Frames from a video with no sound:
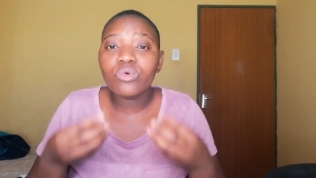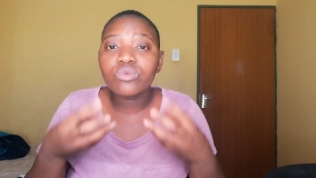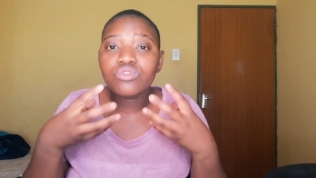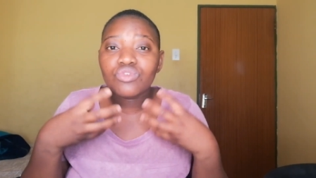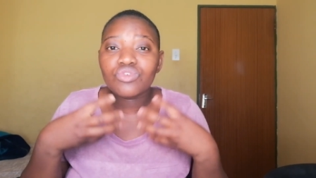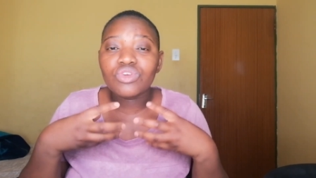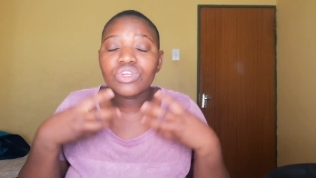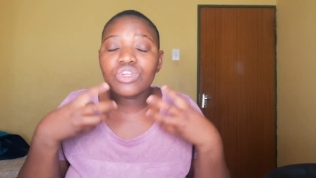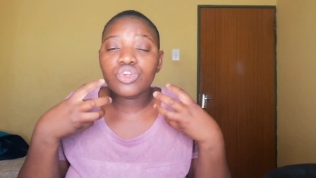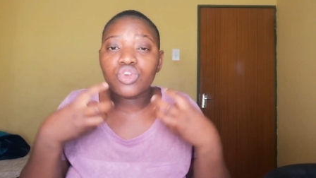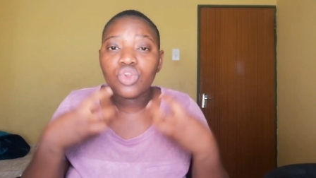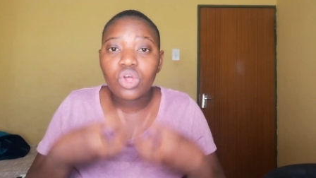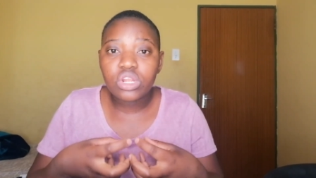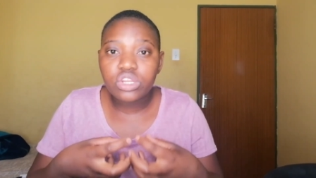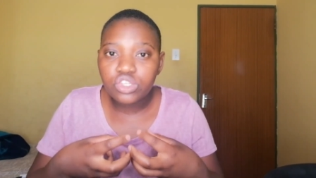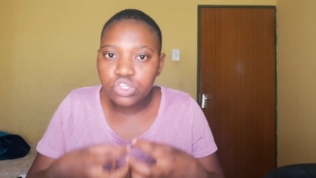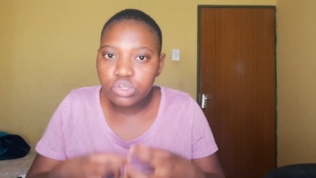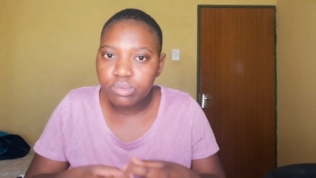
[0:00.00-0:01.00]
who's already
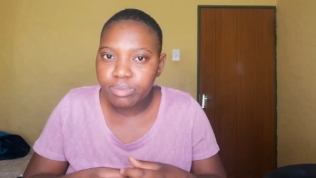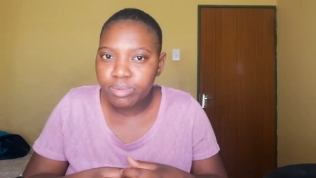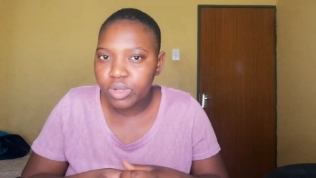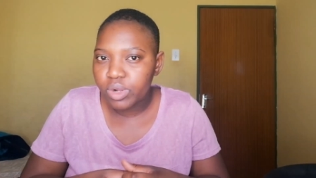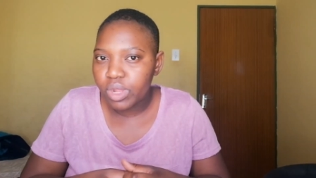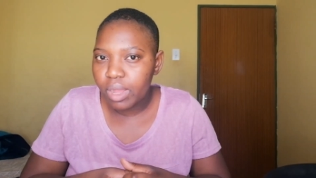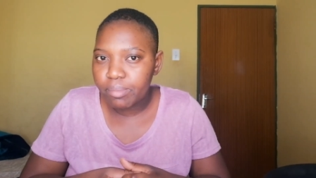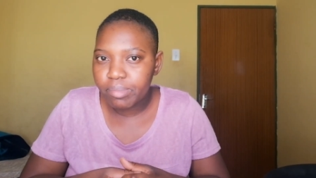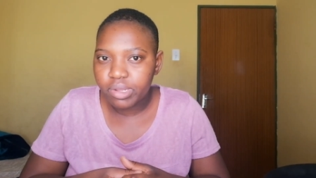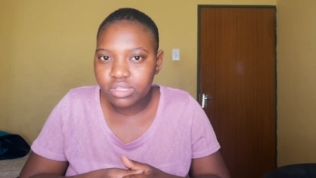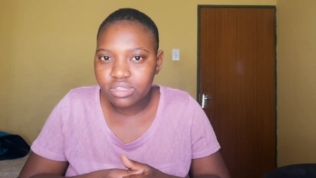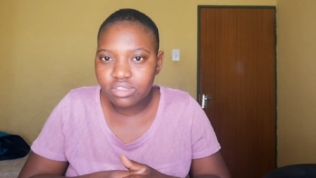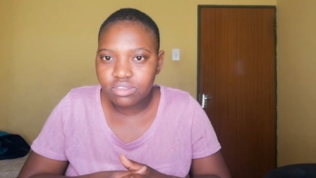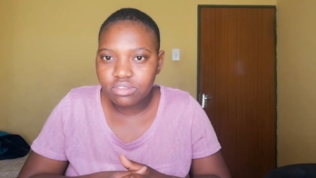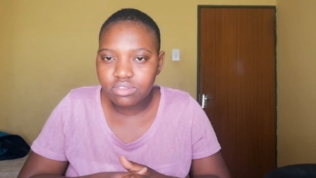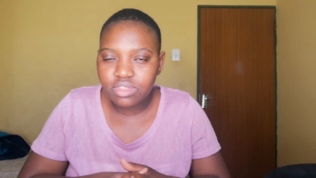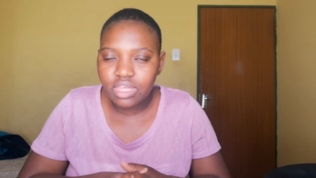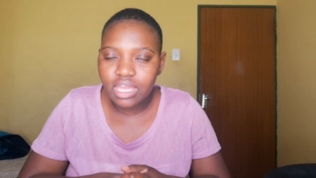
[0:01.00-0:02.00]
knowledgeable about
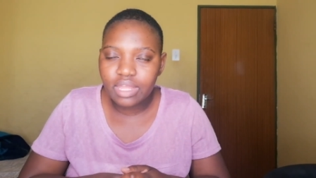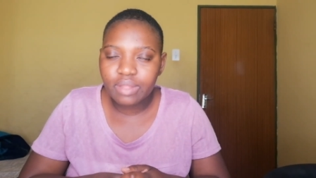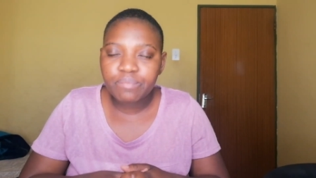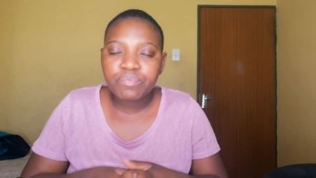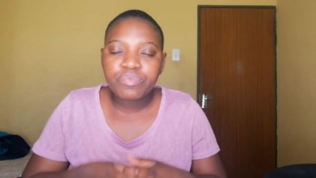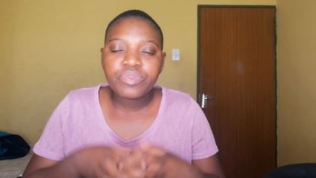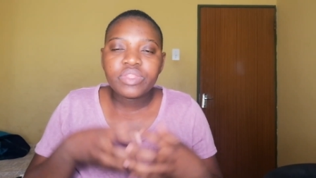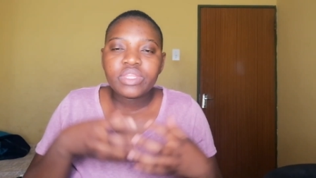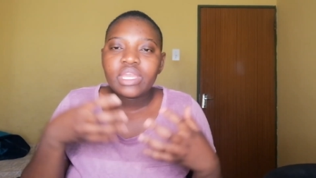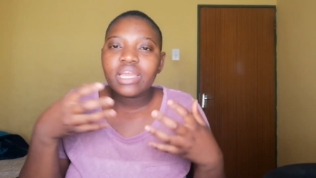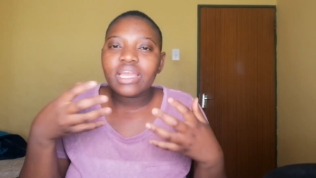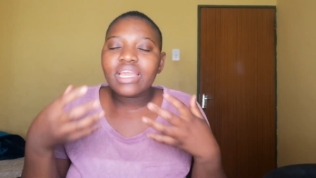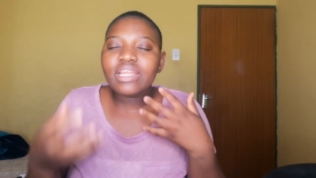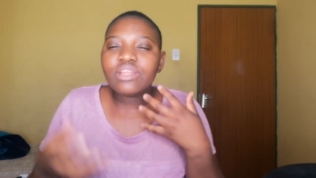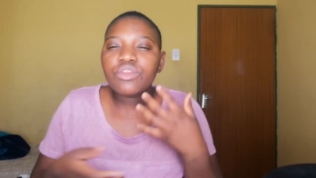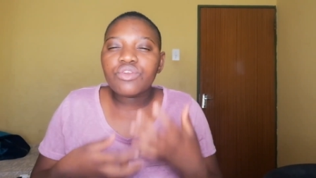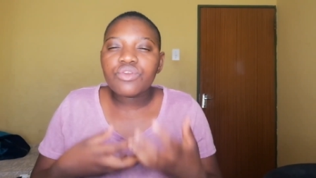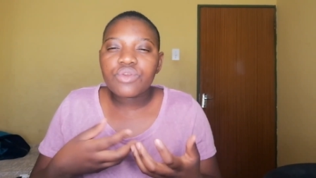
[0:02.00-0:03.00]
this thing,
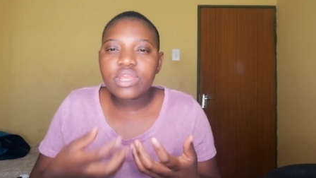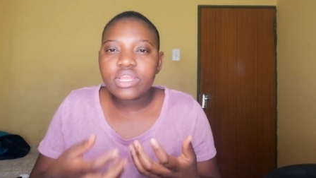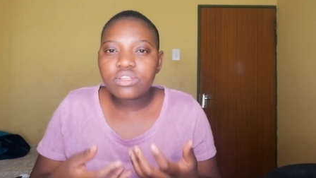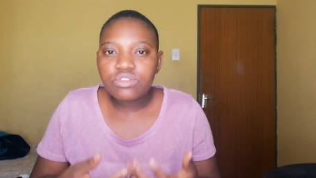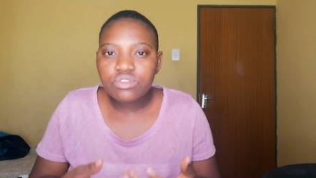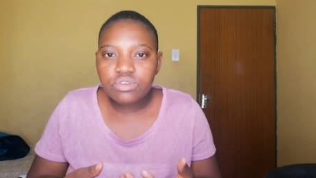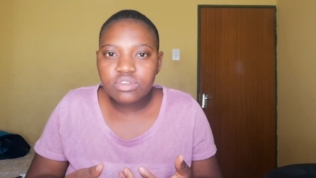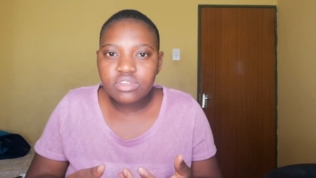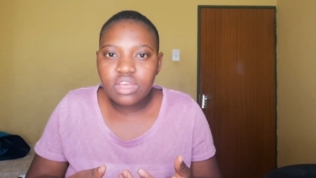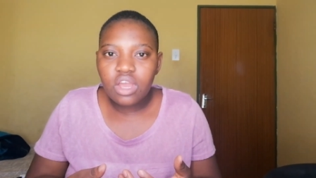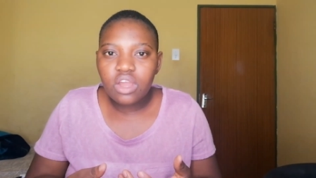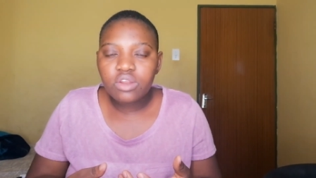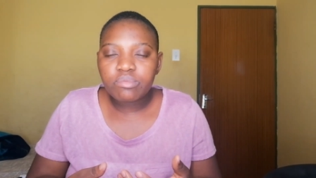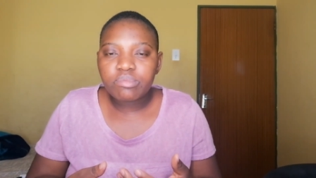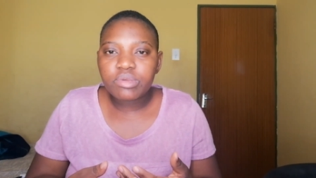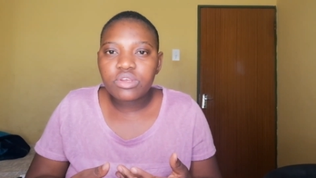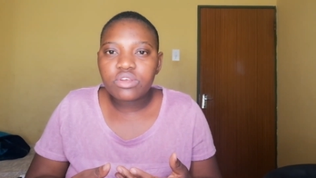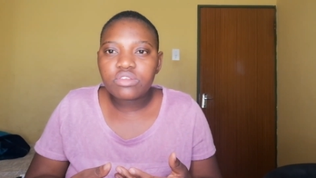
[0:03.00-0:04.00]
it grades you
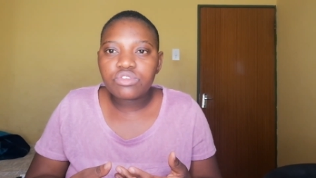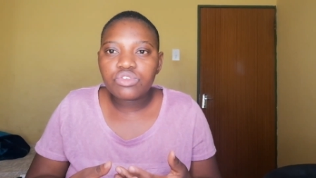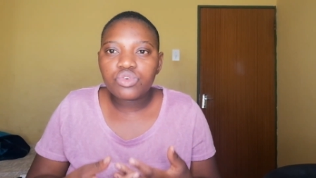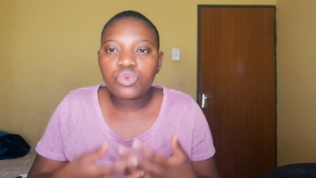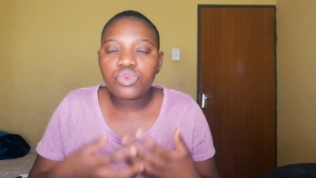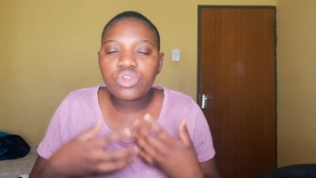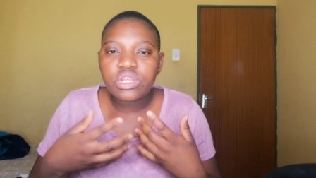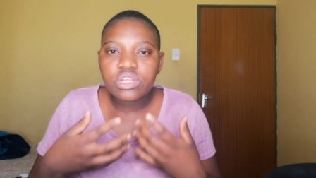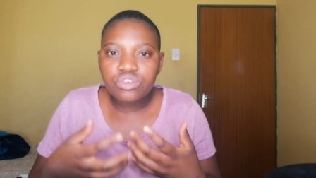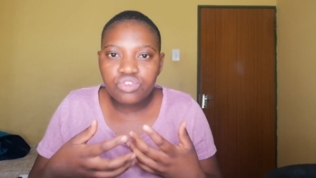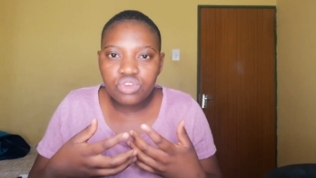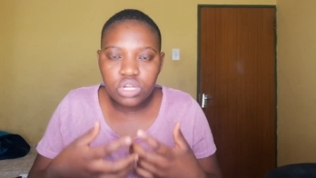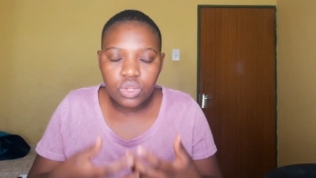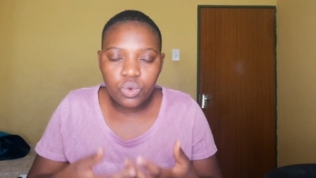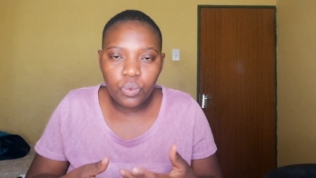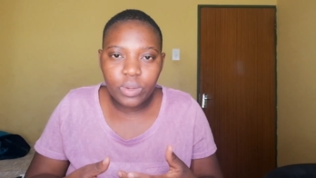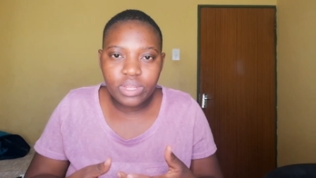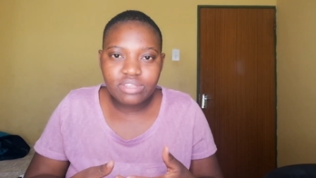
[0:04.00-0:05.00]
down, because you're
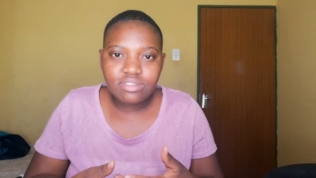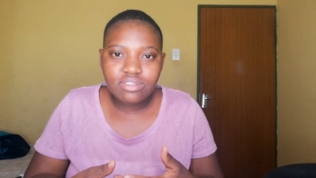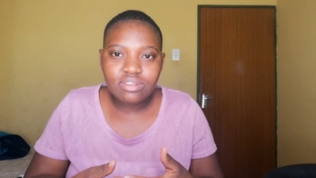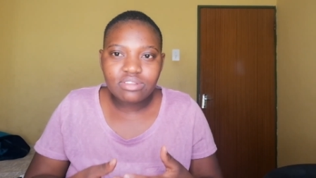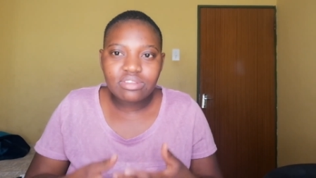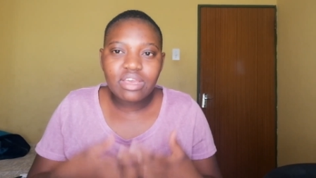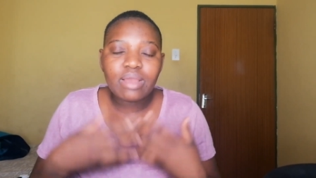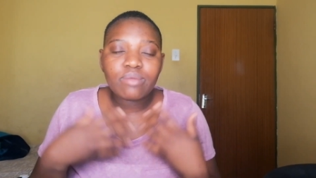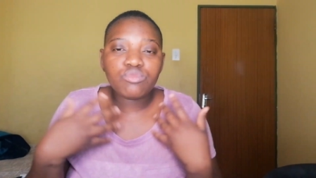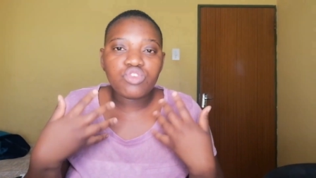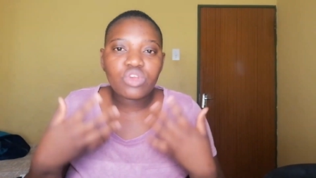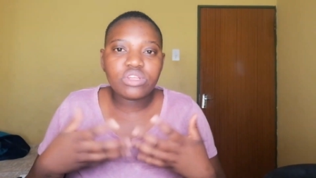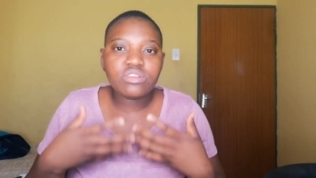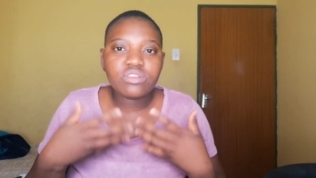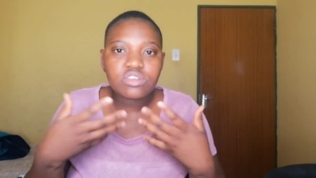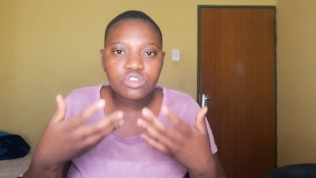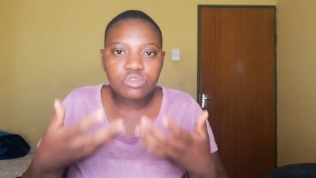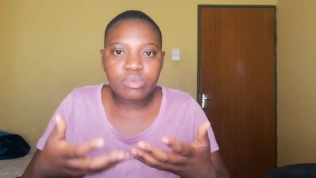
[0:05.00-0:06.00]
literally wasting time trying
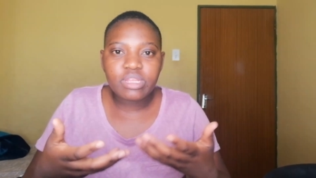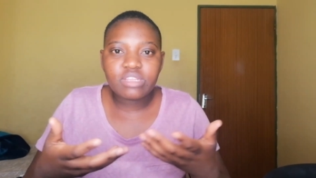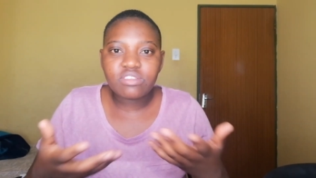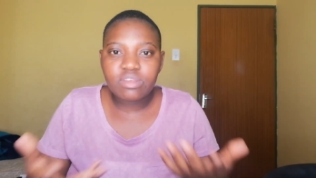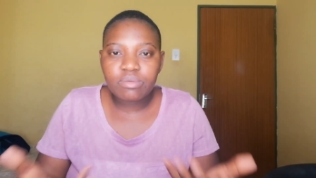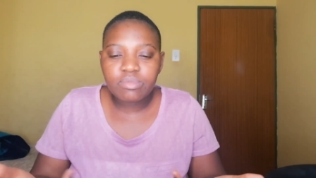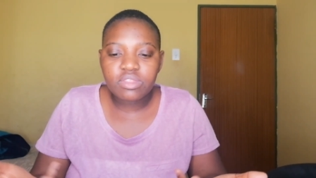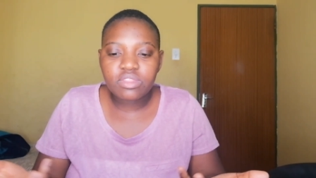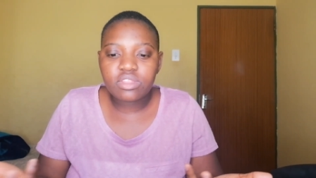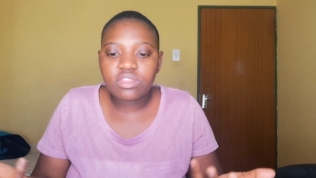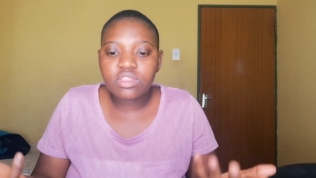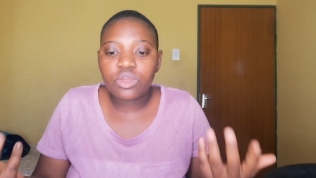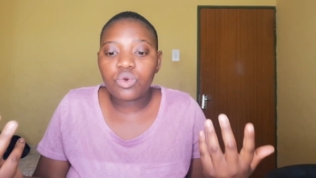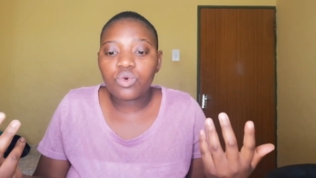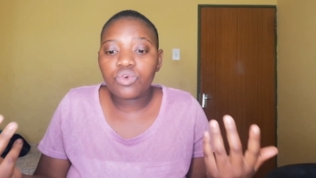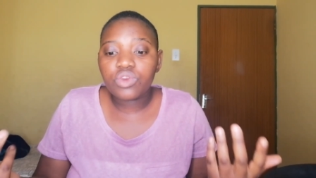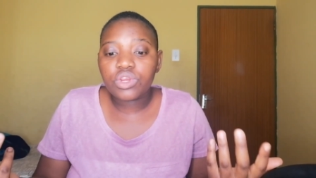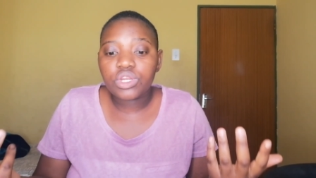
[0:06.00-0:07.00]
to explain something that they
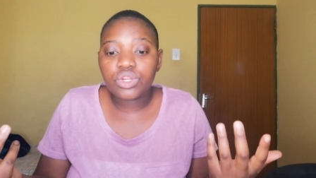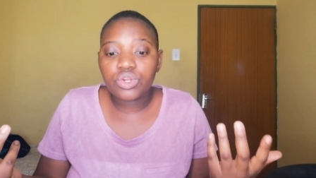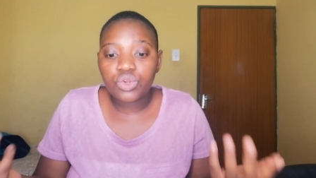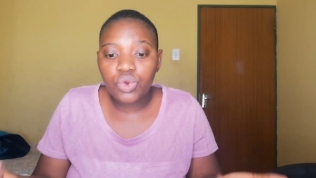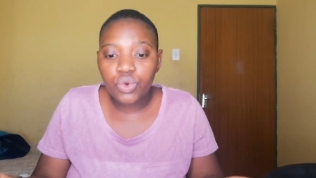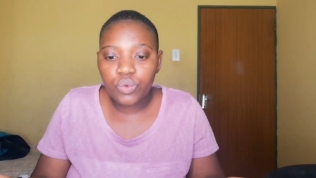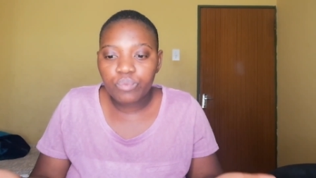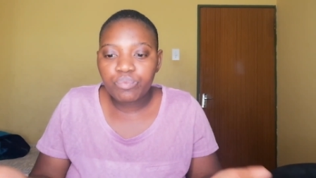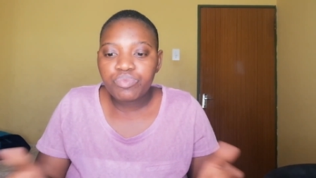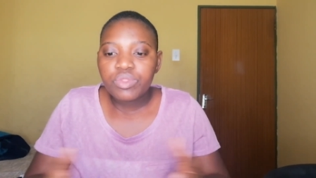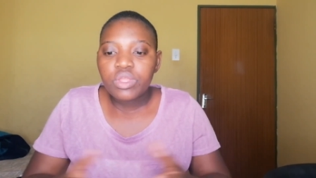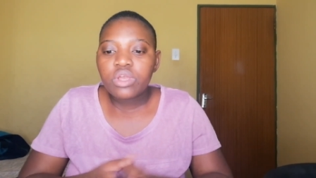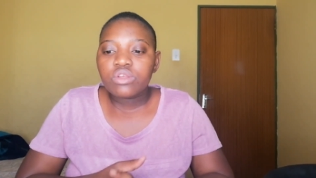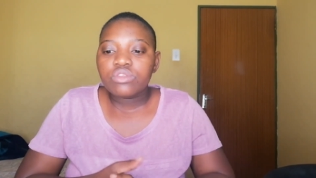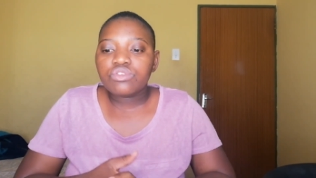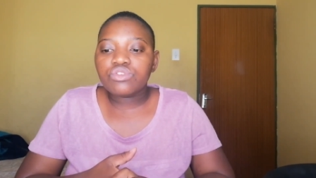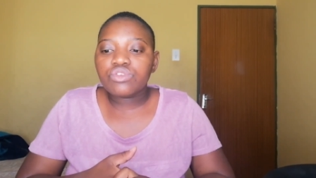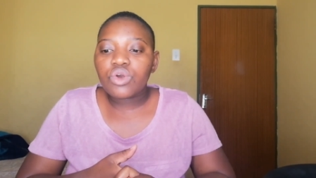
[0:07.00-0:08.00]
already know.
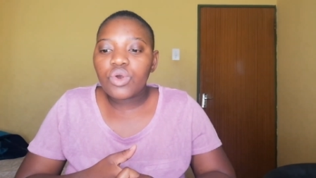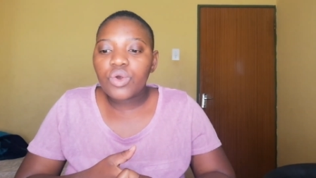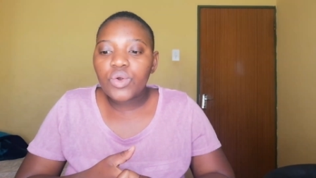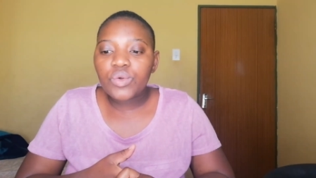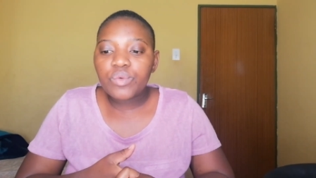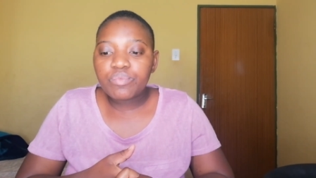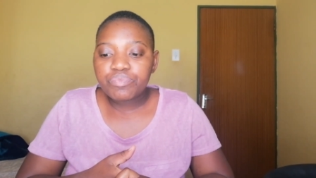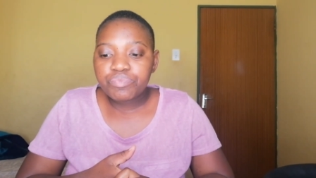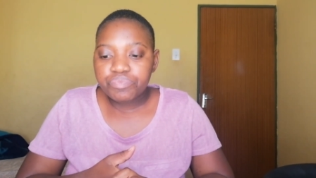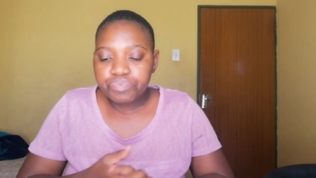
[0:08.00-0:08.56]
So